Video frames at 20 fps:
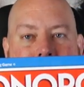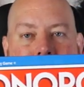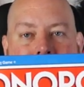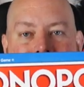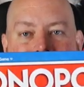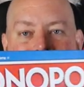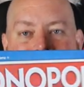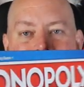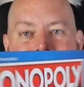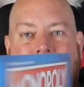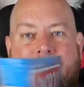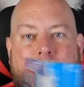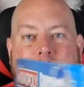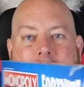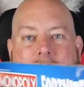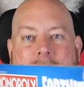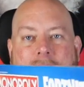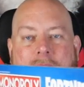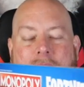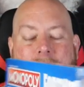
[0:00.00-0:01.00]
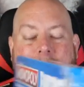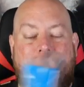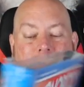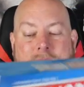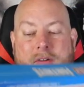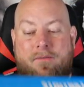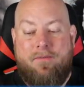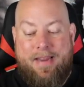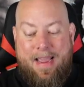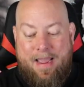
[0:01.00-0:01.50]
box is a little bit
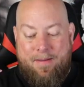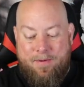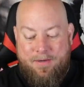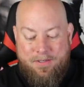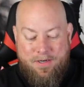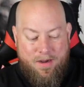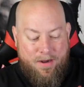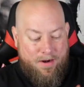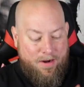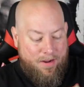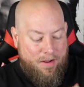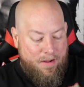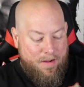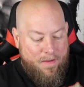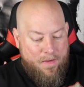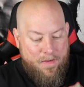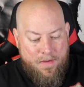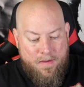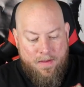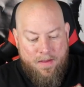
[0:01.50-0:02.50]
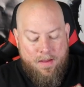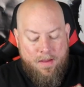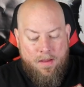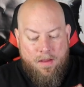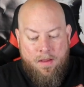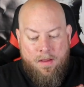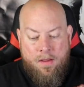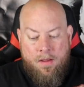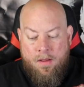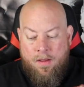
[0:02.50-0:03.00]
of damage on it.
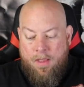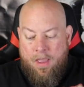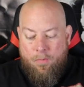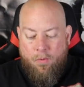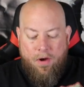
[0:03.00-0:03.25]
It